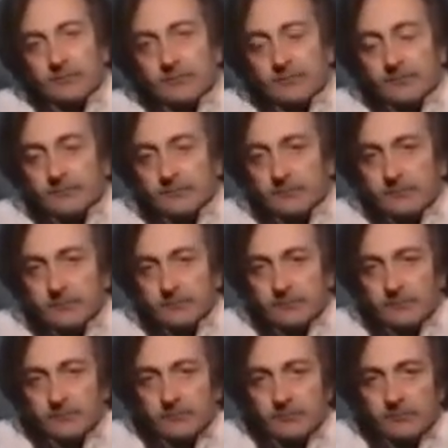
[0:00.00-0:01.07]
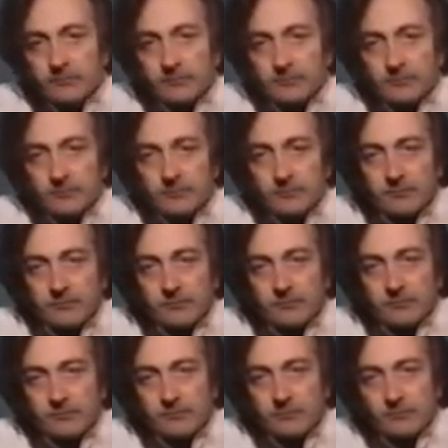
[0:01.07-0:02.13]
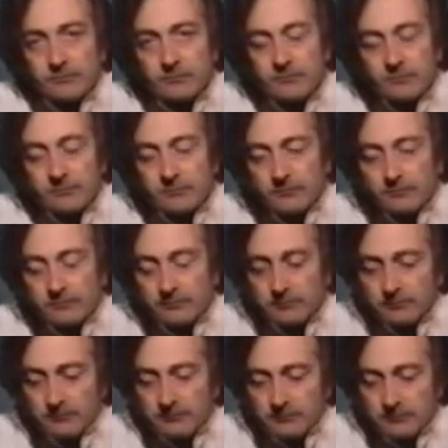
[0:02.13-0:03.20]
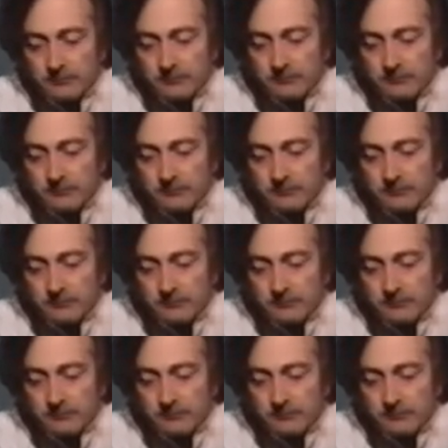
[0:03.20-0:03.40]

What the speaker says: (no one is talking)